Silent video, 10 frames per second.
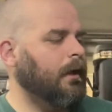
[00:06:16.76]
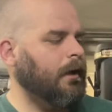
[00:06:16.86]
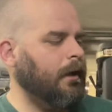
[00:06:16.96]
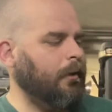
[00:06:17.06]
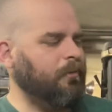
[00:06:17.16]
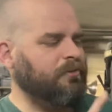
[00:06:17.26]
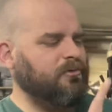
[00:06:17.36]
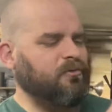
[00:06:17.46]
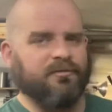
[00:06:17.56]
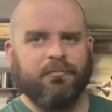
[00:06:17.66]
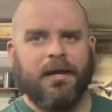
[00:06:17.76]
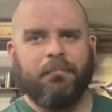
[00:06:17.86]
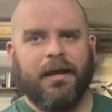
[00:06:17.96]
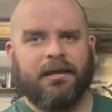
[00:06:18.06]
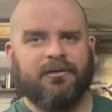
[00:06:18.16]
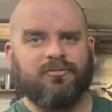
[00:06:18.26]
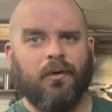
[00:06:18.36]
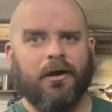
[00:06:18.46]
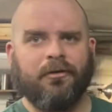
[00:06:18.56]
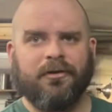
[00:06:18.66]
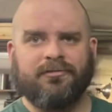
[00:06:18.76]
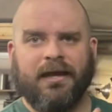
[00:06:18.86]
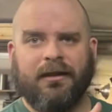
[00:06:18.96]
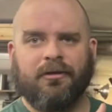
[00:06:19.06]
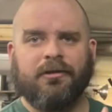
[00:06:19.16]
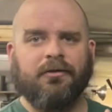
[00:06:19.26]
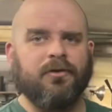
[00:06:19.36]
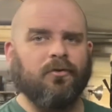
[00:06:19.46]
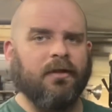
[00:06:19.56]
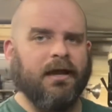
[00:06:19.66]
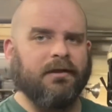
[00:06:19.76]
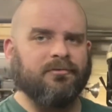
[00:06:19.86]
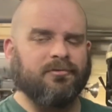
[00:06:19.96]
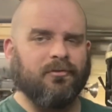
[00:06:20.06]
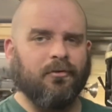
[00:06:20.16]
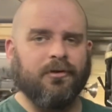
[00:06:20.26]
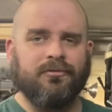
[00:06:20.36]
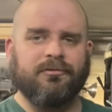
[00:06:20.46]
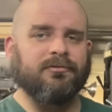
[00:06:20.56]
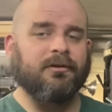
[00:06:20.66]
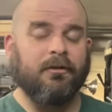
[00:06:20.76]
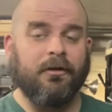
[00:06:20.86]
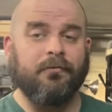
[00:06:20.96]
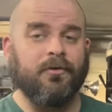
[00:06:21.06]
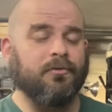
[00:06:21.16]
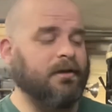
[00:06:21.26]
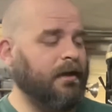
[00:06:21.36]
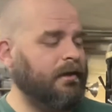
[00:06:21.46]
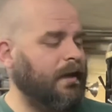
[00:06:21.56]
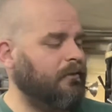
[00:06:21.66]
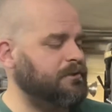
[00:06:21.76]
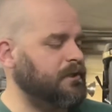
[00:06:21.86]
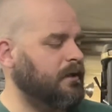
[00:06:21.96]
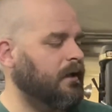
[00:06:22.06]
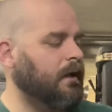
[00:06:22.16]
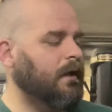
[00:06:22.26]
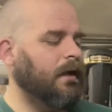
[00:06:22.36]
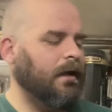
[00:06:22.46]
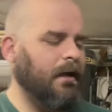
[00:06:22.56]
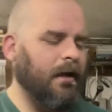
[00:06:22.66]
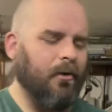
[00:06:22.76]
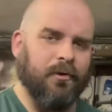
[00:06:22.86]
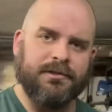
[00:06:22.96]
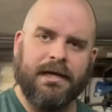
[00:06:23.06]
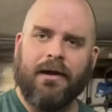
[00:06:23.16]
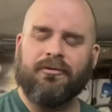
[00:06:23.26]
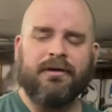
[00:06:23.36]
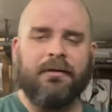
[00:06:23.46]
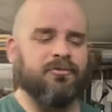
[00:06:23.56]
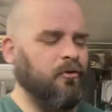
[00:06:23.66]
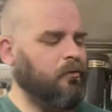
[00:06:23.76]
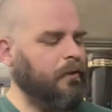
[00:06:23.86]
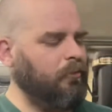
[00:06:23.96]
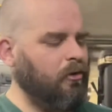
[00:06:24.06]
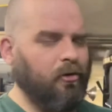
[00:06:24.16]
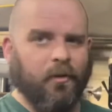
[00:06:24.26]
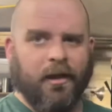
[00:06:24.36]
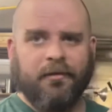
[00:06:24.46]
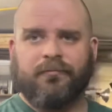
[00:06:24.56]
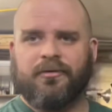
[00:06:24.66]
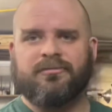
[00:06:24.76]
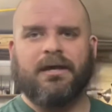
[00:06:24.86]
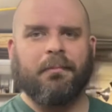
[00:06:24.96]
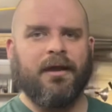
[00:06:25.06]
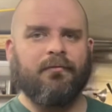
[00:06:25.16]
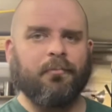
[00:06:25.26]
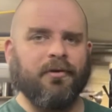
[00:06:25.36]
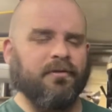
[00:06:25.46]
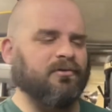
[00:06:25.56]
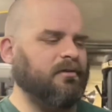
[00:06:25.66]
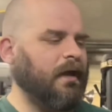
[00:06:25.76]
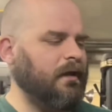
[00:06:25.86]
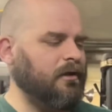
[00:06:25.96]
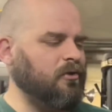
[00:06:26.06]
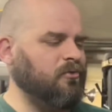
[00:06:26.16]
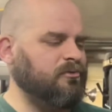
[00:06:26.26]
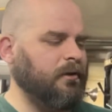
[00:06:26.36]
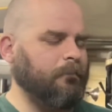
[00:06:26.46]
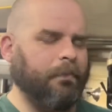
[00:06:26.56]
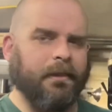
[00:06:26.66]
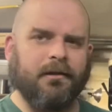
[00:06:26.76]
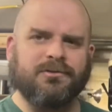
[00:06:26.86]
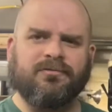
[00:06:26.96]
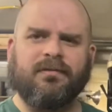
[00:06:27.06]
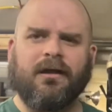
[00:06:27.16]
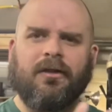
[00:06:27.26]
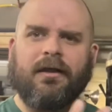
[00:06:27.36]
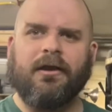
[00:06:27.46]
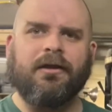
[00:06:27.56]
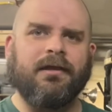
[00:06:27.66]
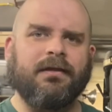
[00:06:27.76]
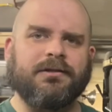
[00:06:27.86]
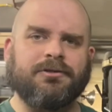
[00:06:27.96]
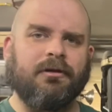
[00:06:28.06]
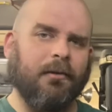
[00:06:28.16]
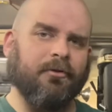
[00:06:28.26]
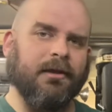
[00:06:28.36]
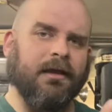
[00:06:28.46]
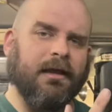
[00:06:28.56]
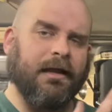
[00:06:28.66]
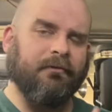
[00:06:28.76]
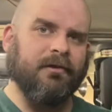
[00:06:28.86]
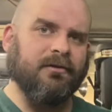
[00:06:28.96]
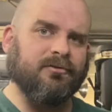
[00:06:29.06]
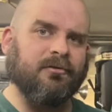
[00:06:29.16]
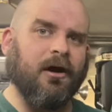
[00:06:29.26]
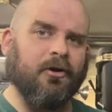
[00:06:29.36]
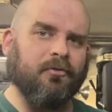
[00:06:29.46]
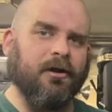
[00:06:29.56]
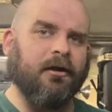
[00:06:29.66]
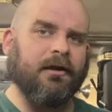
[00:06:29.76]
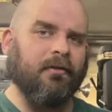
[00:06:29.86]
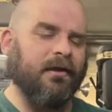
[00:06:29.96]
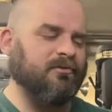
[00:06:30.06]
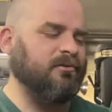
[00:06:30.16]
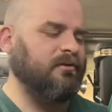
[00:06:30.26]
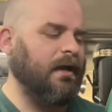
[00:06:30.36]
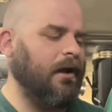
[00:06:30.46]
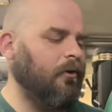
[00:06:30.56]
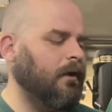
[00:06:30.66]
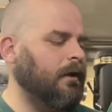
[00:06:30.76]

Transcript: But this one's made by Yes Welder. It's got a clear view lens, or uses clear view technology, which I was absolutely blown away the first time I ever put this on and used it. Just the clarity that you're able to get out of these auto darkening lenses now